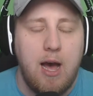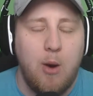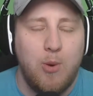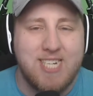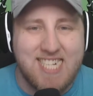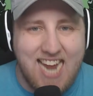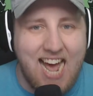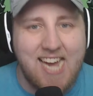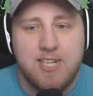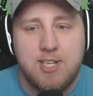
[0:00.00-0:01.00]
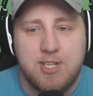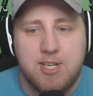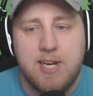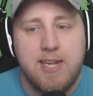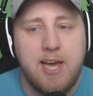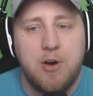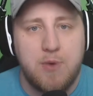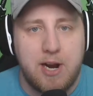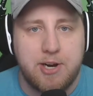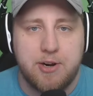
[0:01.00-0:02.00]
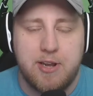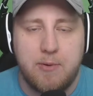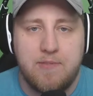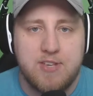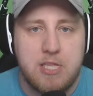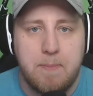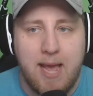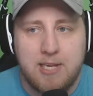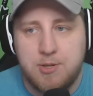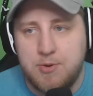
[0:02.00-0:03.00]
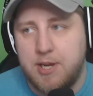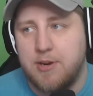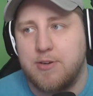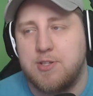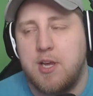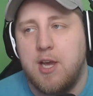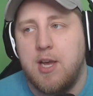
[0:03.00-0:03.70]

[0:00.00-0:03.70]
which ties the CDL record that we've seen the past 2 years,